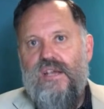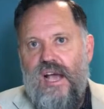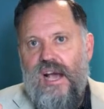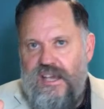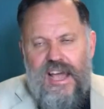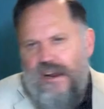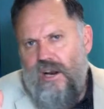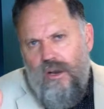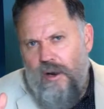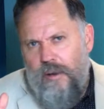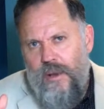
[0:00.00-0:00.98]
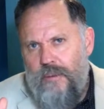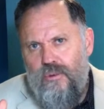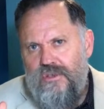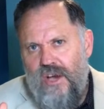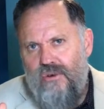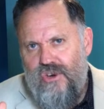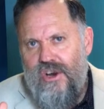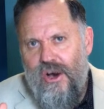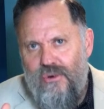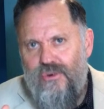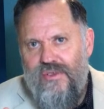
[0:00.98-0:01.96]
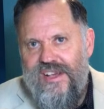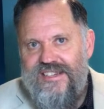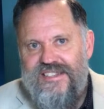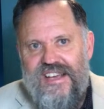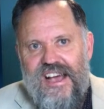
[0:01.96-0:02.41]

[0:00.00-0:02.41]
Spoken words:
again, a lot of people don't know this.